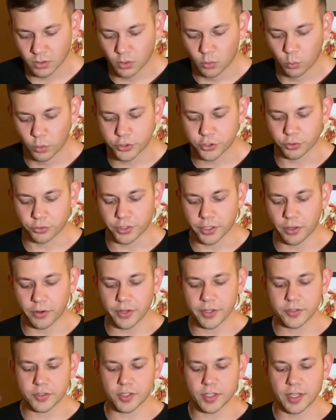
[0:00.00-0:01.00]
What you'll
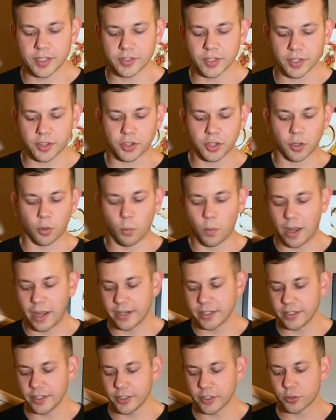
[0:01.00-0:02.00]
notice is that the
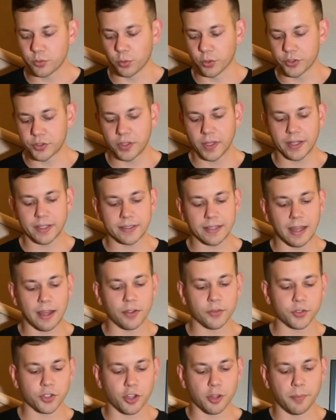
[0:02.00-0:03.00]
wine yeast will sink
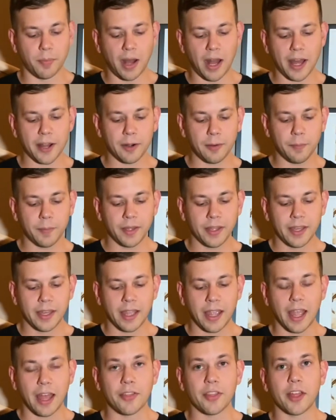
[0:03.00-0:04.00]
down to the bottom
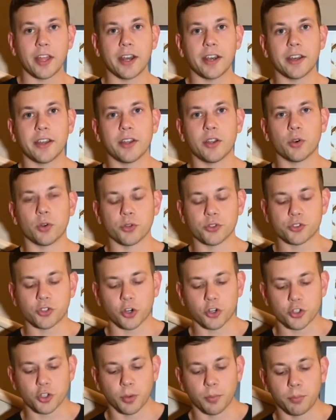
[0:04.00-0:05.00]
and then it'll
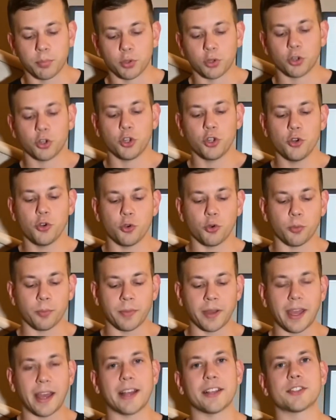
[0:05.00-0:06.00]
start to
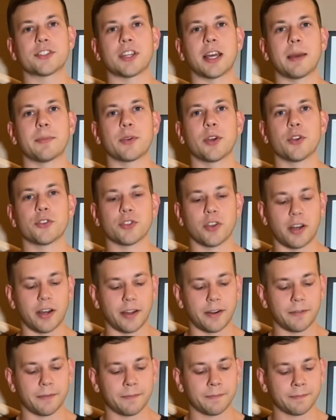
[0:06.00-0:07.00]
bloom as time goes
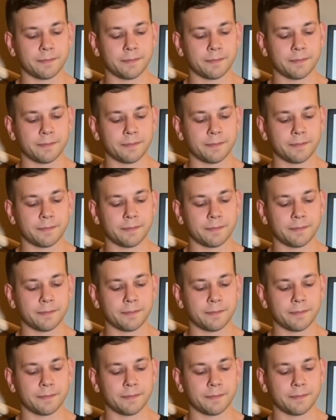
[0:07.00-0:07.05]
on.